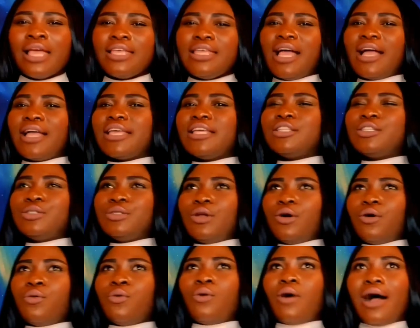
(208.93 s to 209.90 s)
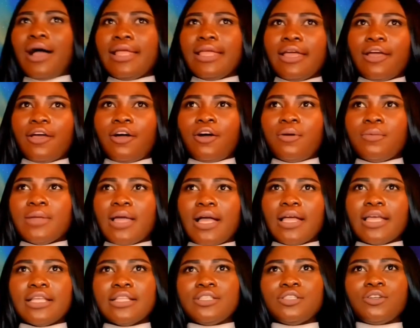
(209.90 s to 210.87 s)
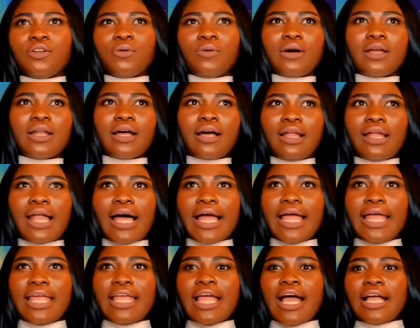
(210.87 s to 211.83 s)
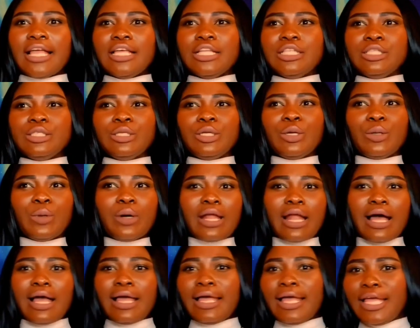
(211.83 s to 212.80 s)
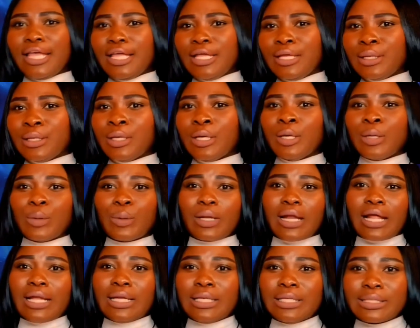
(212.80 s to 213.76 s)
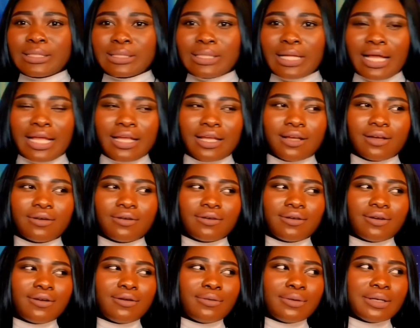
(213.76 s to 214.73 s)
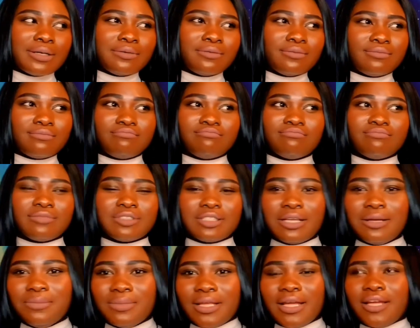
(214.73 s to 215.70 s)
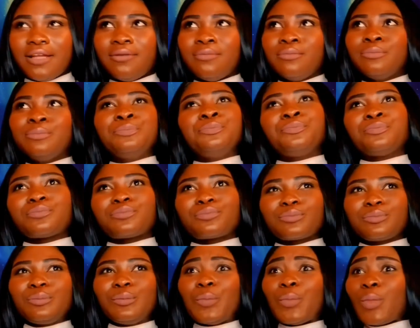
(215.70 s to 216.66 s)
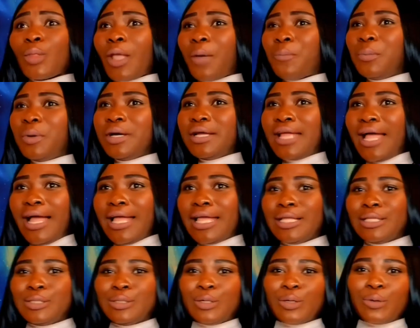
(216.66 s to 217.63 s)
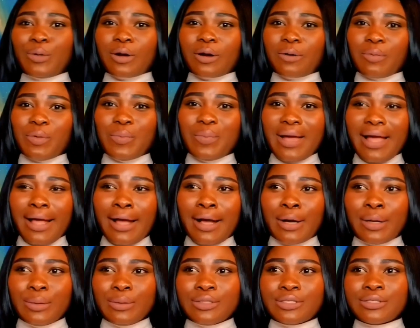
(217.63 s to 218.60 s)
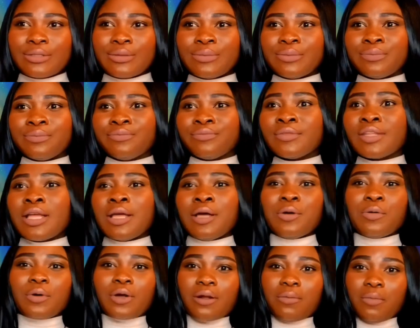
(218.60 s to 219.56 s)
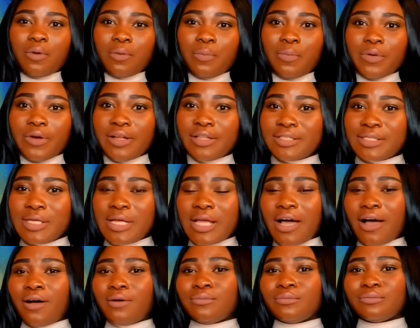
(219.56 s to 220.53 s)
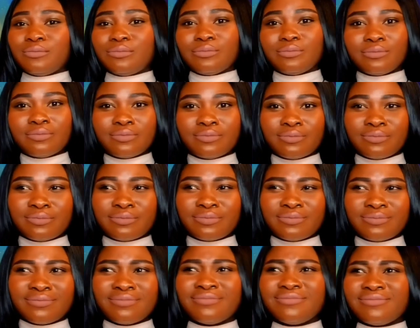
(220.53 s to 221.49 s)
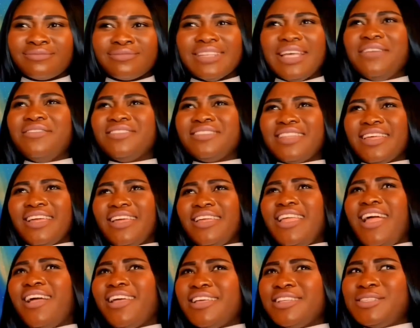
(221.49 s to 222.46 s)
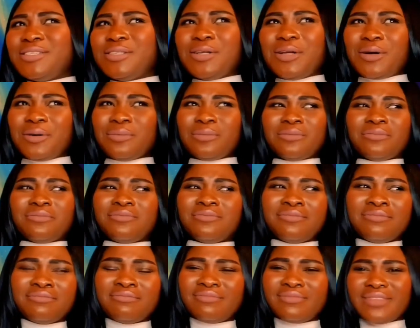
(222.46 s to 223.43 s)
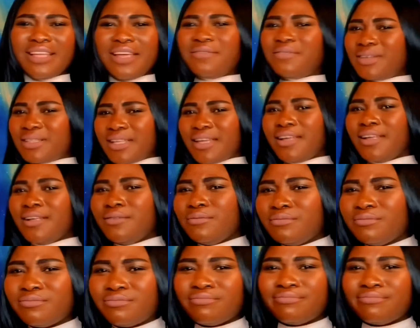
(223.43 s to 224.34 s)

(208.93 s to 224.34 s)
Y'all get to know who I am. Y'all get to know what I like. Y'all get to know what I hate, what I dislike. Same thing. But y'all get to know what I'm about, what I'm going to bring to y'all. Everything. Y'all get to know everything.